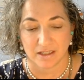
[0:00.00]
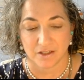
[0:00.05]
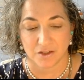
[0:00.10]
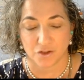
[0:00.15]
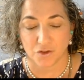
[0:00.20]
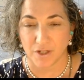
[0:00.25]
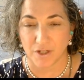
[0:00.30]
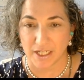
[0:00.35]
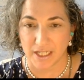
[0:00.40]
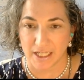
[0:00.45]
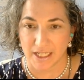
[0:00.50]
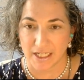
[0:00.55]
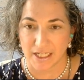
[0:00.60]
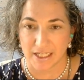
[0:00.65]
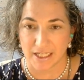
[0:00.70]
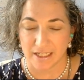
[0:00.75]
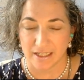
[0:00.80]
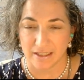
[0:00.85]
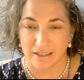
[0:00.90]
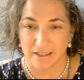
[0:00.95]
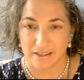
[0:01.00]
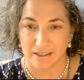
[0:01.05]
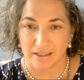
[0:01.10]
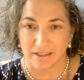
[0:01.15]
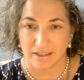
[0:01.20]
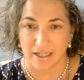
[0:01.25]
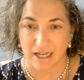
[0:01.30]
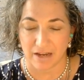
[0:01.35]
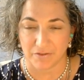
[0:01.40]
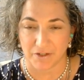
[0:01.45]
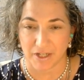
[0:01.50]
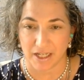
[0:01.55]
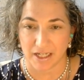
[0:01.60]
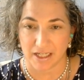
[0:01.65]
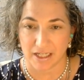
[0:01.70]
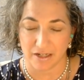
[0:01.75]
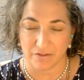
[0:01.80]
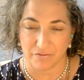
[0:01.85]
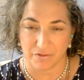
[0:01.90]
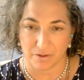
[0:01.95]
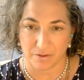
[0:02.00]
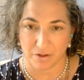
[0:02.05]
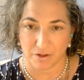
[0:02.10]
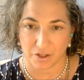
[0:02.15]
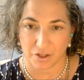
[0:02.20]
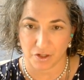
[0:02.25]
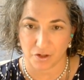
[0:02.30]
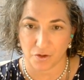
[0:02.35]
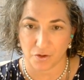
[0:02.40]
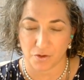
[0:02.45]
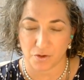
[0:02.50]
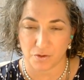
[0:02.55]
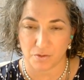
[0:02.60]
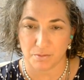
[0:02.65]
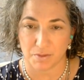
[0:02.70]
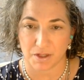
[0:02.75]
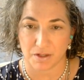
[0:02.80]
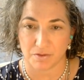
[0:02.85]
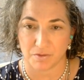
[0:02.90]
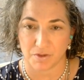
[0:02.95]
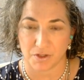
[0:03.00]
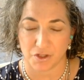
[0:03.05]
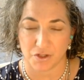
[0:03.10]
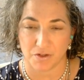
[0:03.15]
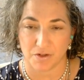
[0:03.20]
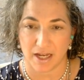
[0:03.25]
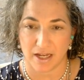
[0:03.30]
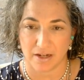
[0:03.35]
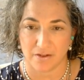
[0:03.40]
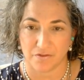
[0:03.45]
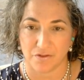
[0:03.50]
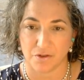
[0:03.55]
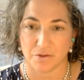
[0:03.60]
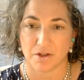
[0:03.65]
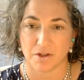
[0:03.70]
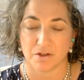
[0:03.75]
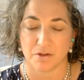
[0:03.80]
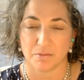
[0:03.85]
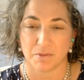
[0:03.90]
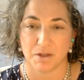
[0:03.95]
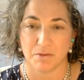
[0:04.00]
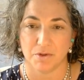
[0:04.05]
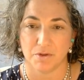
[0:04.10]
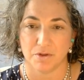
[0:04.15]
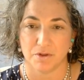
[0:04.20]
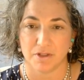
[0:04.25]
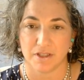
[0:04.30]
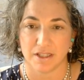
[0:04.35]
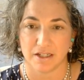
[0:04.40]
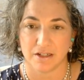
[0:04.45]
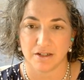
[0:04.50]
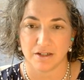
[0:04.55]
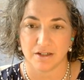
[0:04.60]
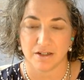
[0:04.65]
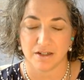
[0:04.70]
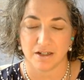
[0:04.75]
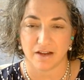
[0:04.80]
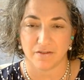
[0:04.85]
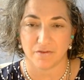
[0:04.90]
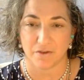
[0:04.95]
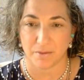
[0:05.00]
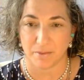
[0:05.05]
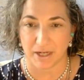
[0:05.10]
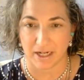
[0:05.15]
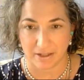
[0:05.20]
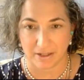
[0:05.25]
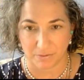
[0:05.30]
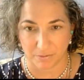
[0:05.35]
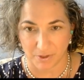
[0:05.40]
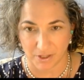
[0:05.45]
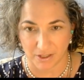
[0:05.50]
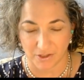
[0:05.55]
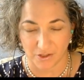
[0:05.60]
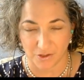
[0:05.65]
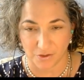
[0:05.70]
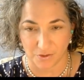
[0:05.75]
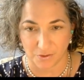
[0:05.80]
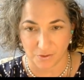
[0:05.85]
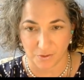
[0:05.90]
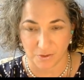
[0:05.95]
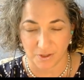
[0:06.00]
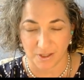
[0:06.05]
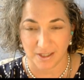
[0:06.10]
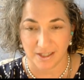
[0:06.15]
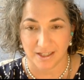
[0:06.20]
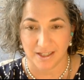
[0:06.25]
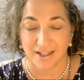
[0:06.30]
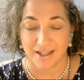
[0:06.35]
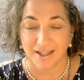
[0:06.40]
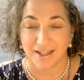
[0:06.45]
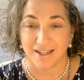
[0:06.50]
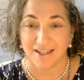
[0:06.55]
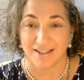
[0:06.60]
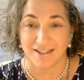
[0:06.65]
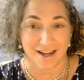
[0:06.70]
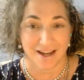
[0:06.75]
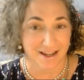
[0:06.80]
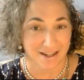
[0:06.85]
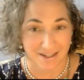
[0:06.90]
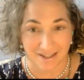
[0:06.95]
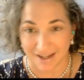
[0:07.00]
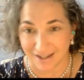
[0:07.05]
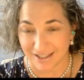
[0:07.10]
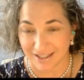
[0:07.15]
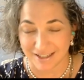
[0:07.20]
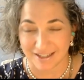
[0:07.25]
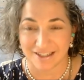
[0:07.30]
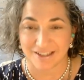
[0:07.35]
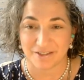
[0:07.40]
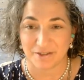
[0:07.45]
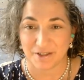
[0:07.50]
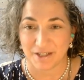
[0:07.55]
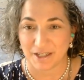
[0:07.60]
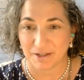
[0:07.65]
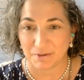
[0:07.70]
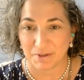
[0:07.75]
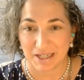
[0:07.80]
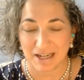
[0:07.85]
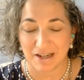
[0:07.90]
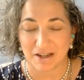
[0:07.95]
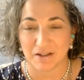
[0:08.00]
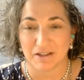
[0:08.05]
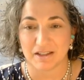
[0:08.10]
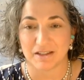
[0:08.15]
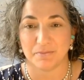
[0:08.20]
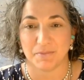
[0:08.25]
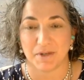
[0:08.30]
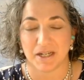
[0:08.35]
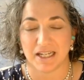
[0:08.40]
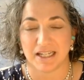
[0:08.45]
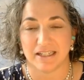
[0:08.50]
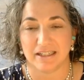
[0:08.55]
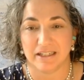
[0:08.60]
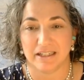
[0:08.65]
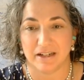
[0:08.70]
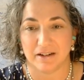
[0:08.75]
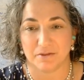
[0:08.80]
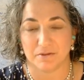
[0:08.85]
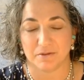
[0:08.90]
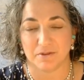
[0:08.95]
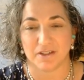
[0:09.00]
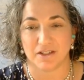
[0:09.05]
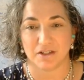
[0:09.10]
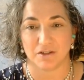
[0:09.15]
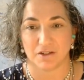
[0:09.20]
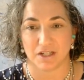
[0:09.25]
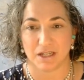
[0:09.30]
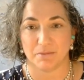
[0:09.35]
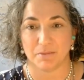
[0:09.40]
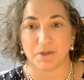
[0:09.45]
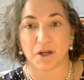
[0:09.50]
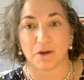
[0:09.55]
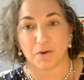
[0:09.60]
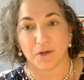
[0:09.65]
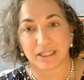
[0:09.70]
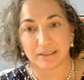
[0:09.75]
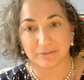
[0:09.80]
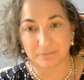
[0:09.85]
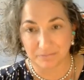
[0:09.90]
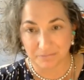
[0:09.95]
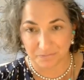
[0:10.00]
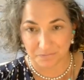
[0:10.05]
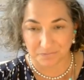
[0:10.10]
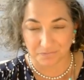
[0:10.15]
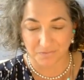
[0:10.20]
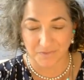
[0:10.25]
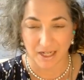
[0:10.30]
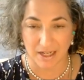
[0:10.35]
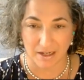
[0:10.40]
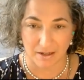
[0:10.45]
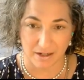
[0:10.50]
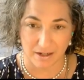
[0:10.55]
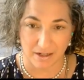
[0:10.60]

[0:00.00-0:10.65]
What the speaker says: tricky navigating even on your own. But once you add a few other people in there, everybody's wanting to not knock into anyone else, but, still keep going. And